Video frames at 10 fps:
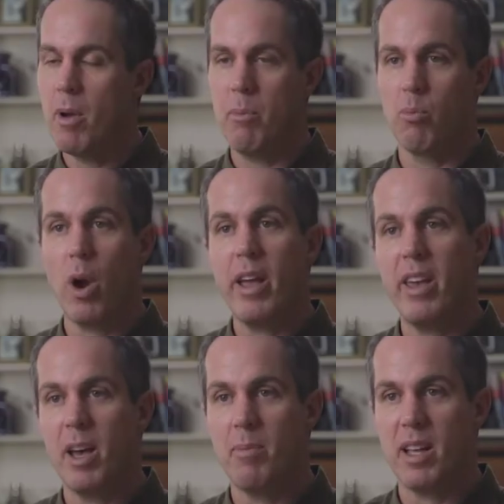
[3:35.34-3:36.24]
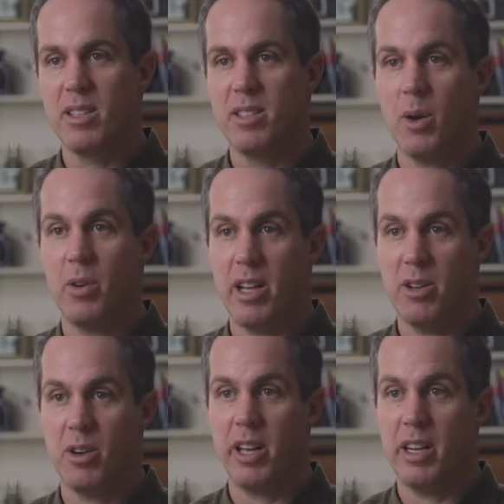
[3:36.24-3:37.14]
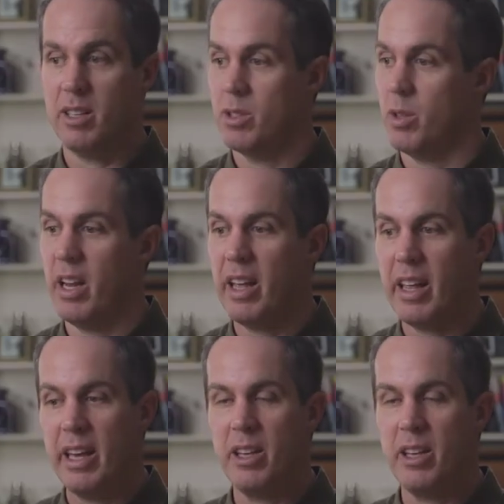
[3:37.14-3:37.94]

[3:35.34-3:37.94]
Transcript: and breaking up that stone in your kidney so that it